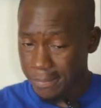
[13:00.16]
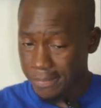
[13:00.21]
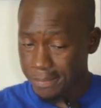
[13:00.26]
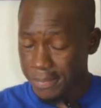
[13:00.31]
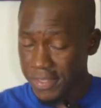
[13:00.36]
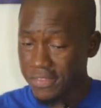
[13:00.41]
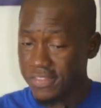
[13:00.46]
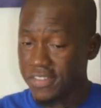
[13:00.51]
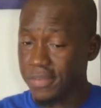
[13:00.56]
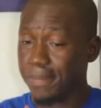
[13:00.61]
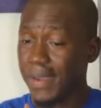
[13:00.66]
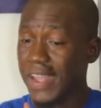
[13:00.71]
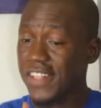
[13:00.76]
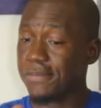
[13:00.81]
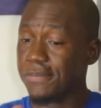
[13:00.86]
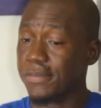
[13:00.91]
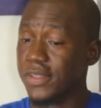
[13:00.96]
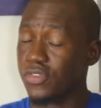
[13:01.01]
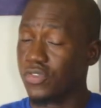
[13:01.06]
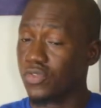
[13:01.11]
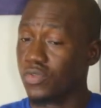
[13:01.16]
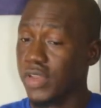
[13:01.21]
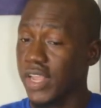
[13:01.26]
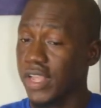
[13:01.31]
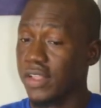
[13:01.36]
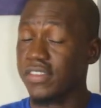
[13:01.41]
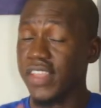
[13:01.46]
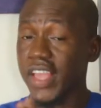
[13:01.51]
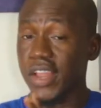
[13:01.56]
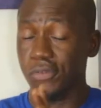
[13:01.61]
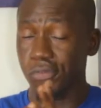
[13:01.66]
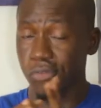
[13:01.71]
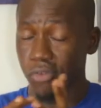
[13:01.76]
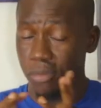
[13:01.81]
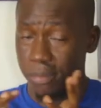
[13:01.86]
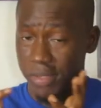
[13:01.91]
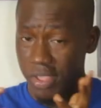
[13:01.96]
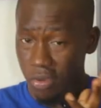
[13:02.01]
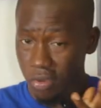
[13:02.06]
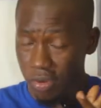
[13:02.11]
Peace Department students and
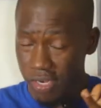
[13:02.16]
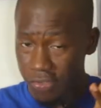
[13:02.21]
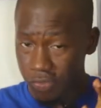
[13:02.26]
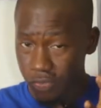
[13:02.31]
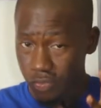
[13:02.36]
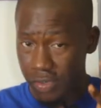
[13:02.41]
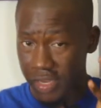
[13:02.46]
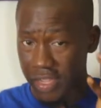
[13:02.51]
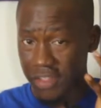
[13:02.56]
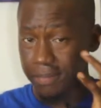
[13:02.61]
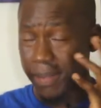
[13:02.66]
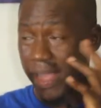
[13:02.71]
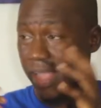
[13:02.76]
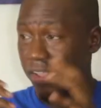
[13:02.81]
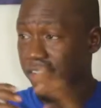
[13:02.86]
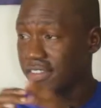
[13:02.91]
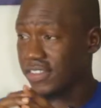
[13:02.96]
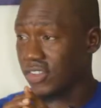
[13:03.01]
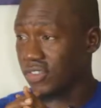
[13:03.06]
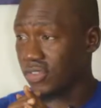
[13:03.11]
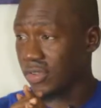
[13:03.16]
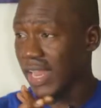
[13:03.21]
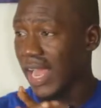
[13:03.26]
Fourah Bay College students by extension